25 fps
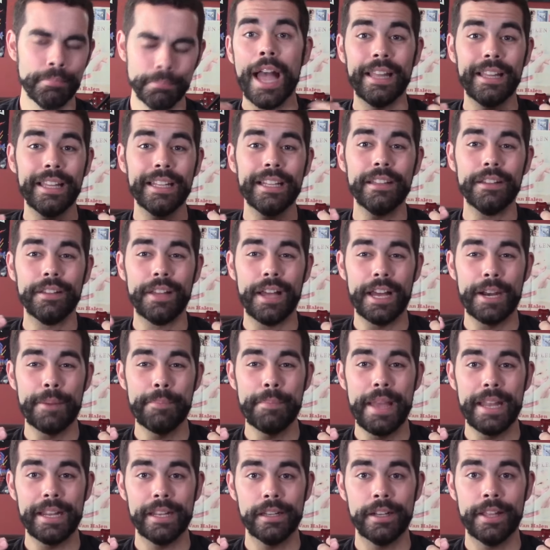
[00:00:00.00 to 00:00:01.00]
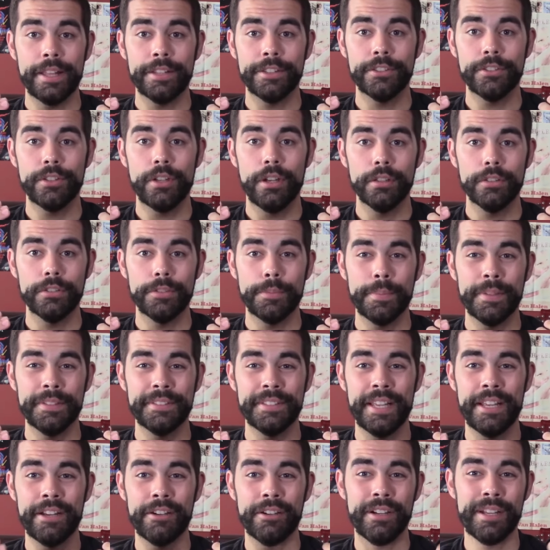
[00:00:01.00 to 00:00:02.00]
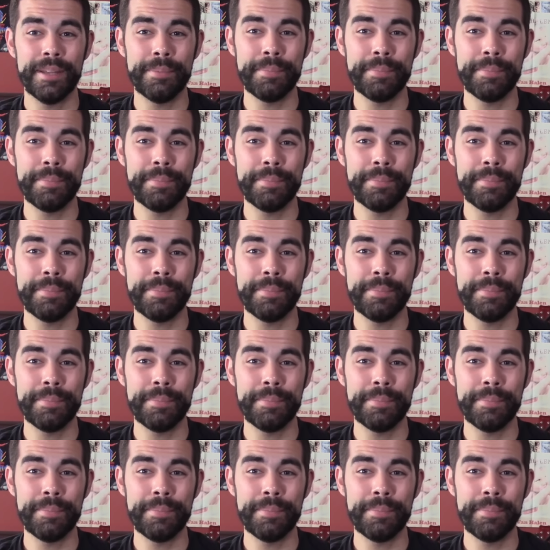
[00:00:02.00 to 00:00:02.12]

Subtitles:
And like a lot of Megadeth songs from this era, it